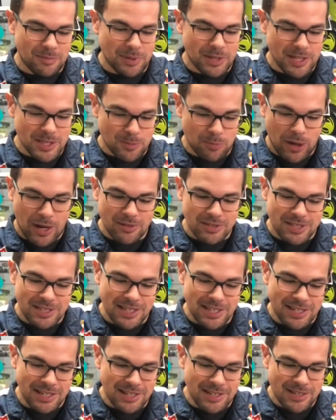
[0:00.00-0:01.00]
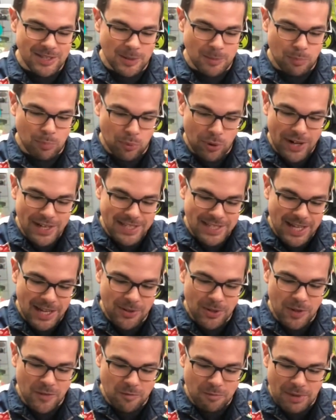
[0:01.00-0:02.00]
because brown state is a
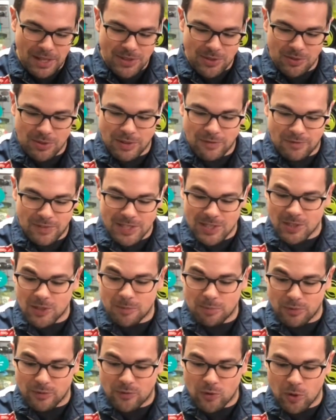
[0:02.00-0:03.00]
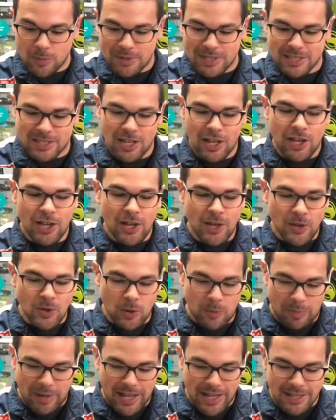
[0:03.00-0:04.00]
breakdown of mental and physical performance.
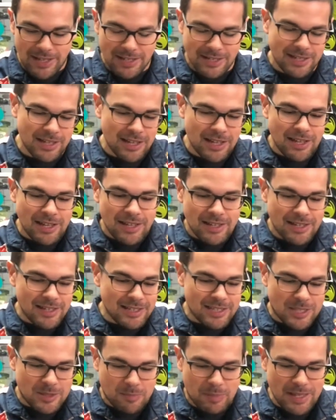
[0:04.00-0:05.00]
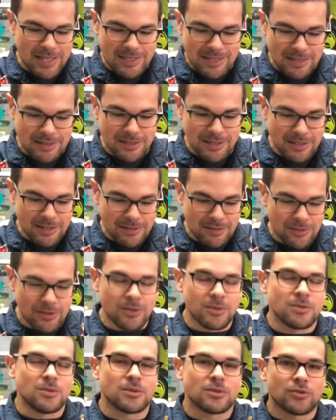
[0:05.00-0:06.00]
You're panicked. It's basically
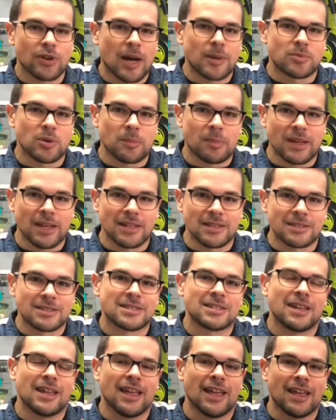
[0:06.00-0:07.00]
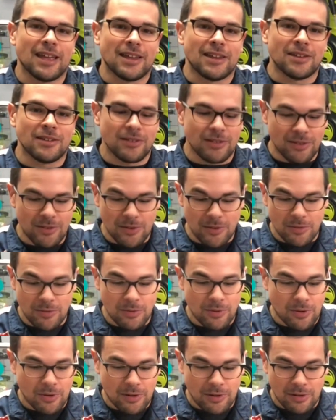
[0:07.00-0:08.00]
you crap your pants and
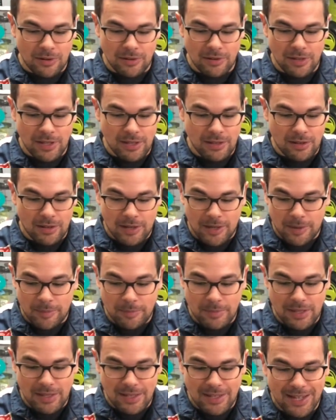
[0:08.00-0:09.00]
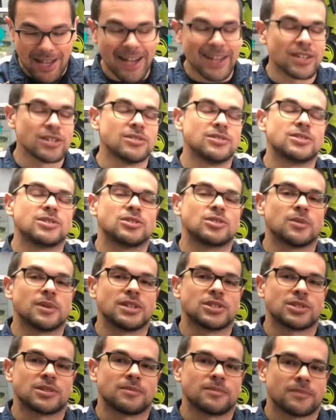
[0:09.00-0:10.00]
you are not in a good
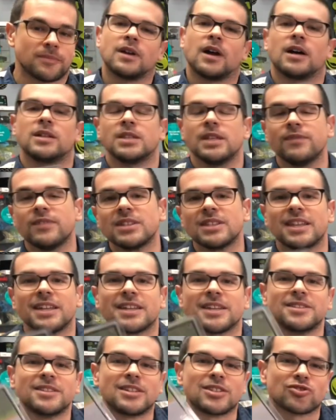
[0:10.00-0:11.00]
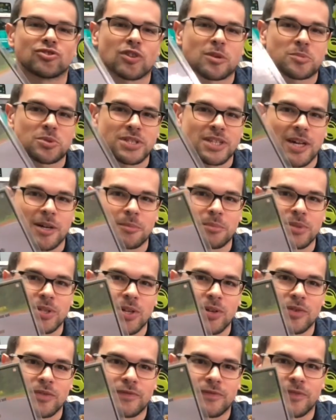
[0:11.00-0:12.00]
situation. I'll leave a link in the description down
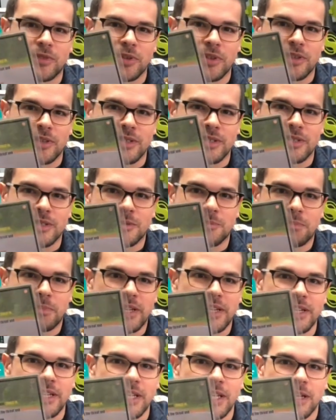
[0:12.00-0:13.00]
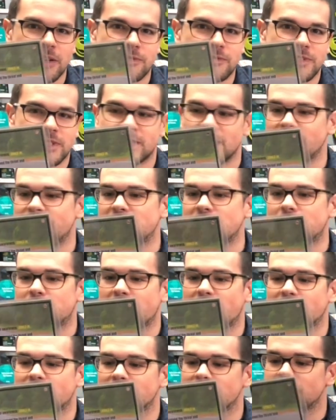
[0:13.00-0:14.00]
below for this PDF safety
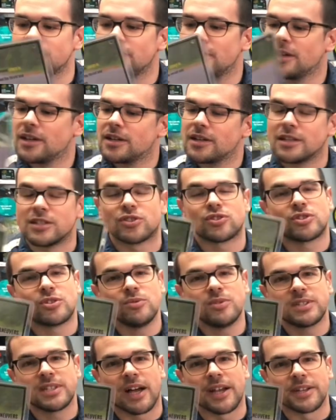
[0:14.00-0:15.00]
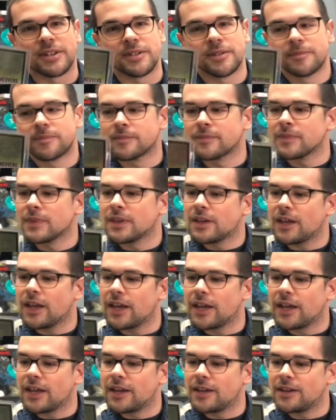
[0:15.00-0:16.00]
placard. It's 2-sided,
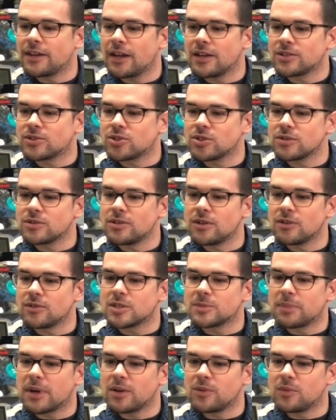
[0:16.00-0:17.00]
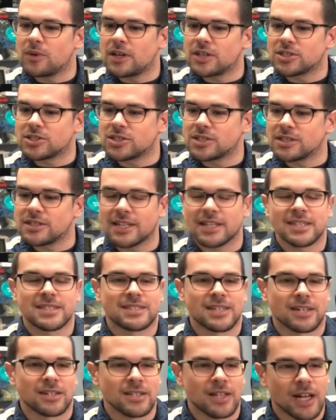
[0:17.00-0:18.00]
and I took notes by watching, like I
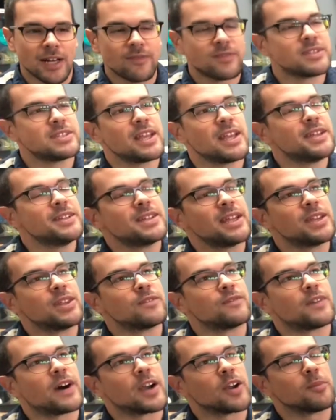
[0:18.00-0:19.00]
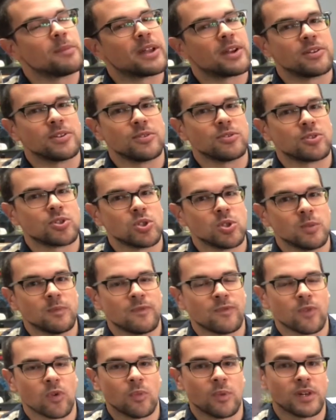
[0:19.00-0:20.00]
said, a lot of Dan the Fireman on YouTube
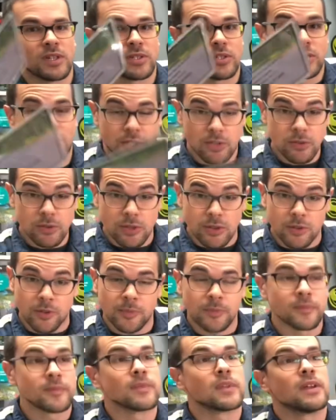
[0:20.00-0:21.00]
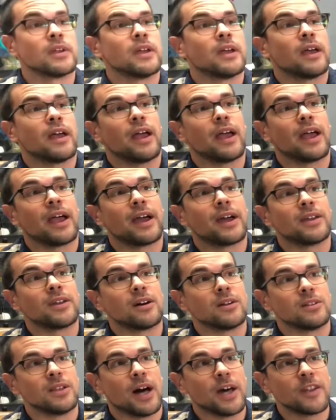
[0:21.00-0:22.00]
for what to do, and
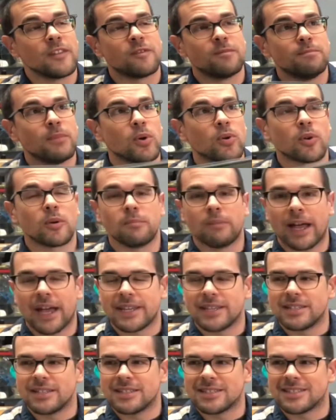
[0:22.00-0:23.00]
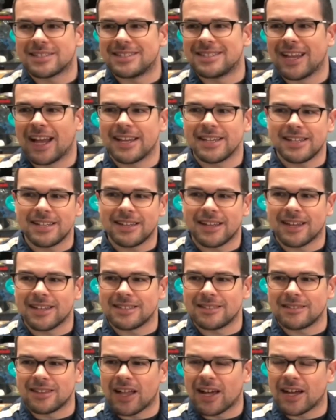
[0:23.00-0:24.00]
a lot of Moto Madness,
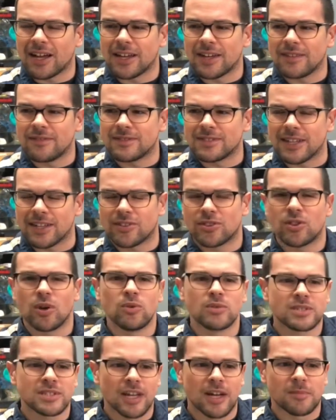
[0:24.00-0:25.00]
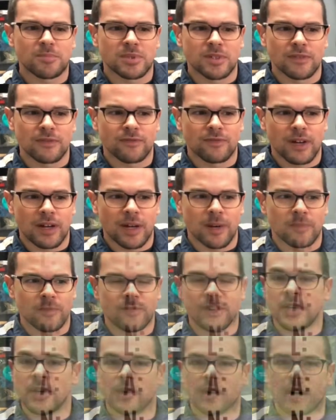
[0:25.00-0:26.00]
99 Lives, like those types of video